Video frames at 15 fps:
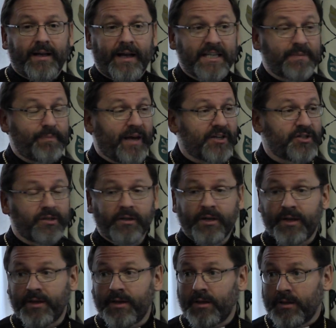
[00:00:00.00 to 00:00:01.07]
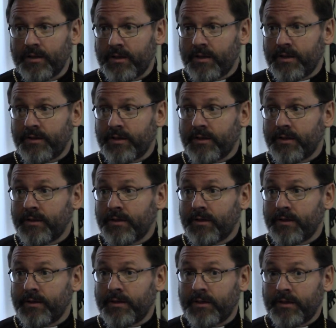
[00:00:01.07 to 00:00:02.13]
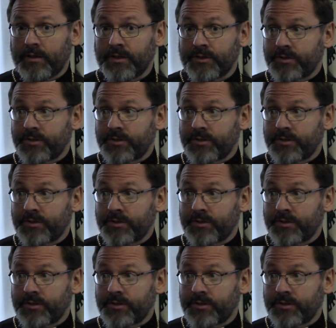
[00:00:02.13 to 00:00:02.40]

especially the